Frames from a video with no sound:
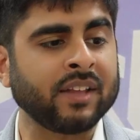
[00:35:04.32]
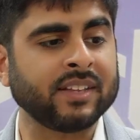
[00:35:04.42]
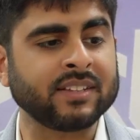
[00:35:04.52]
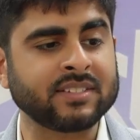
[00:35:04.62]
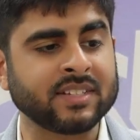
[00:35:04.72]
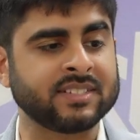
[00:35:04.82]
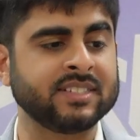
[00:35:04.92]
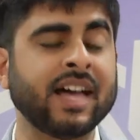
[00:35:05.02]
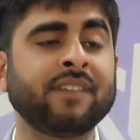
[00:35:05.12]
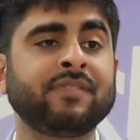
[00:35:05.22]
this is
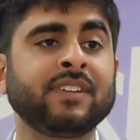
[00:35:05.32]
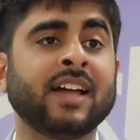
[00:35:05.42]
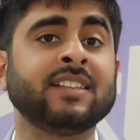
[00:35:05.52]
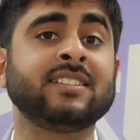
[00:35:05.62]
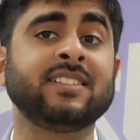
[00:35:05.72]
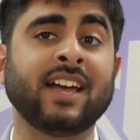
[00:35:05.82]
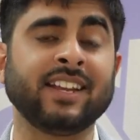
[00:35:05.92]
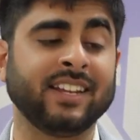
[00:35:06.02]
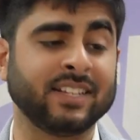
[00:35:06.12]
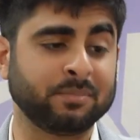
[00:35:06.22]
left unsaid
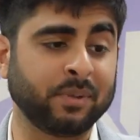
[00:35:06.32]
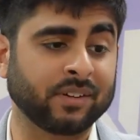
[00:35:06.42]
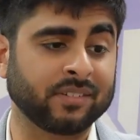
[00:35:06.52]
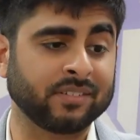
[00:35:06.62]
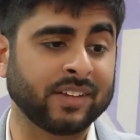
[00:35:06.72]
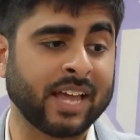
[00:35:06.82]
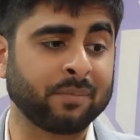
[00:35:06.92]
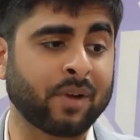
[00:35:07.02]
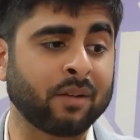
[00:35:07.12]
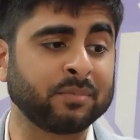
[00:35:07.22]
in his book,
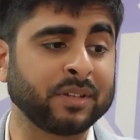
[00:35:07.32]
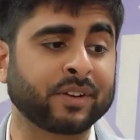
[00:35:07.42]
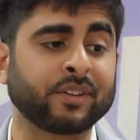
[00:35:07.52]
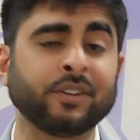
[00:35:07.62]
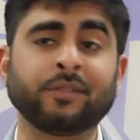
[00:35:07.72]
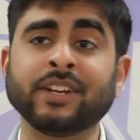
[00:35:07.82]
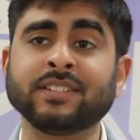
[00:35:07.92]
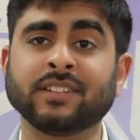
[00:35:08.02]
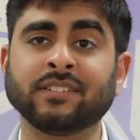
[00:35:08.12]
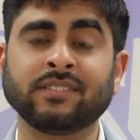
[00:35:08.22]
and probably for good
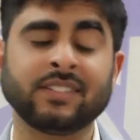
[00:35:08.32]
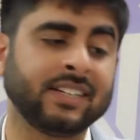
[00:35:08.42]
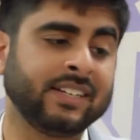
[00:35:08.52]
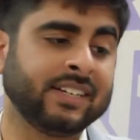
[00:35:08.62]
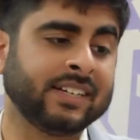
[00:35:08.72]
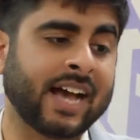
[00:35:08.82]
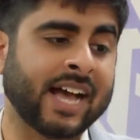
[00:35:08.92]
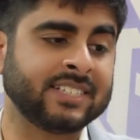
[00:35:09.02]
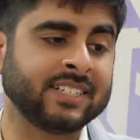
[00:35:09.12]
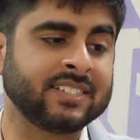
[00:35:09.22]
reason,
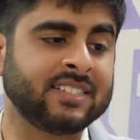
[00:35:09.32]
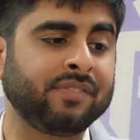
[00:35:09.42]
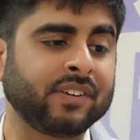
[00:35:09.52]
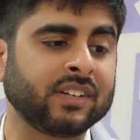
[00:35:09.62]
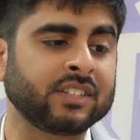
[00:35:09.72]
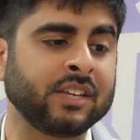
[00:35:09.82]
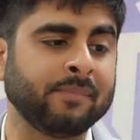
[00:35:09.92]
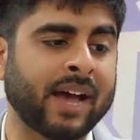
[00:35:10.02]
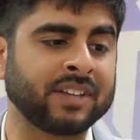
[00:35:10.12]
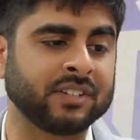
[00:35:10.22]
as it is difficult to
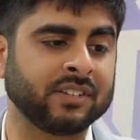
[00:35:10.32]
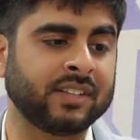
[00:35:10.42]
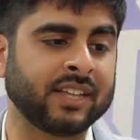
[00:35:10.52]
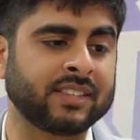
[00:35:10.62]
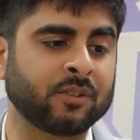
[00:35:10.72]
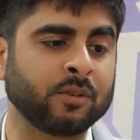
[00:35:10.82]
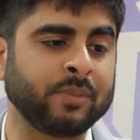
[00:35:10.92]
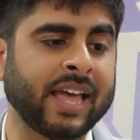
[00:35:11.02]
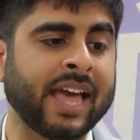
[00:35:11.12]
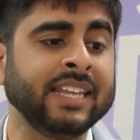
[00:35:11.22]
imagine that there would
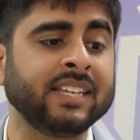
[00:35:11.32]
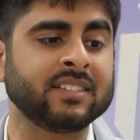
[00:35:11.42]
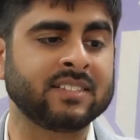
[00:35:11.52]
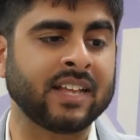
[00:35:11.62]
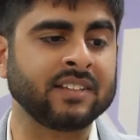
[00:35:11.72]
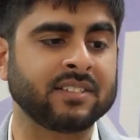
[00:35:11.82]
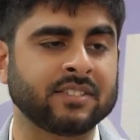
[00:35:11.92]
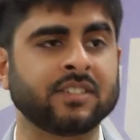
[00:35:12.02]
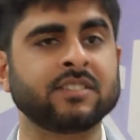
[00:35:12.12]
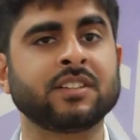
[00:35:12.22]
be any
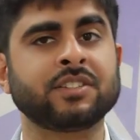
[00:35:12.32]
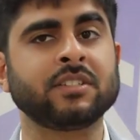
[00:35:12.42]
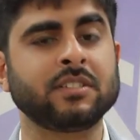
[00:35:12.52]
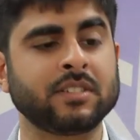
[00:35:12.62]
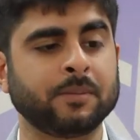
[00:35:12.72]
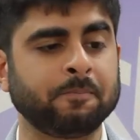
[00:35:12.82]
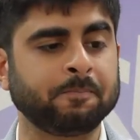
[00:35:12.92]
consensus on such a system.